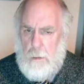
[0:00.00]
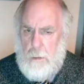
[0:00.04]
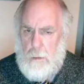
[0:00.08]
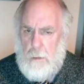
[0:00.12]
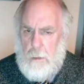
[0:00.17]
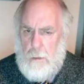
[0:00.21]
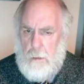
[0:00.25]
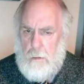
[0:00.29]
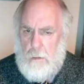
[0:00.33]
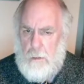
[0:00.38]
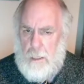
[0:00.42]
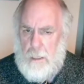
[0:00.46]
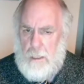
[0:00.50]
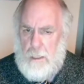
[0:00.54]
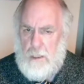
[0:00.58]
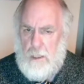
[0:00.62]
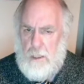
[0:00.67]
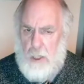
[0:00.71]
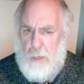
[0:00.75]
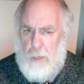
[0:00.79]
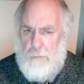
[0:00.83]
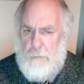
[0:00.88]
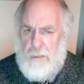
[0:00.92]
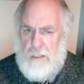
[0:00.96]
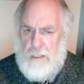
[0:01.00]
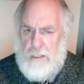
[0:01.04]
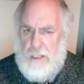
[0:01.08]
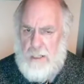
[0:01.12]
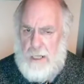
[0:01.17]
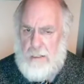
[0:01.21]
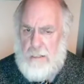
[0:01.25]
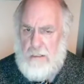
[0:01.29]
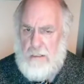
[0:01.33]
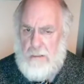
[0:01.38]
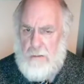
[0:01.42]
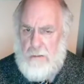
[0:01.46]
Grant common
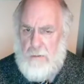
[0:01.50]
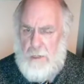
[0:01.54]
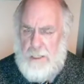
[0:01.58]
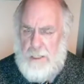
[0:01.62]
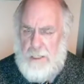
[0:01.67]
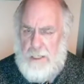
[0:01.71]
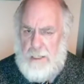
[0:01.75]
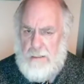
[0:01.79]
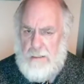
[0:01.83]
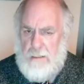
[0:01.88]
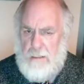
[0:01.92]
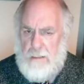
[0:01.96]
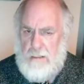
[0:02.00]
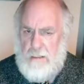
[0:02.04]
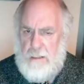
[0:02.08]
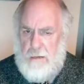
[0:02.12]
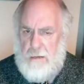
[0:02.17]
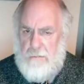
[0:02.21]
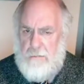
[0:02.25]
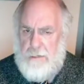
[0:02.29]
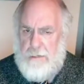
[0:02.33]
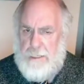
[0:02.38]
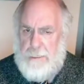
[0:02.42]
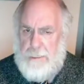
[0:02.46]
sense where necessary.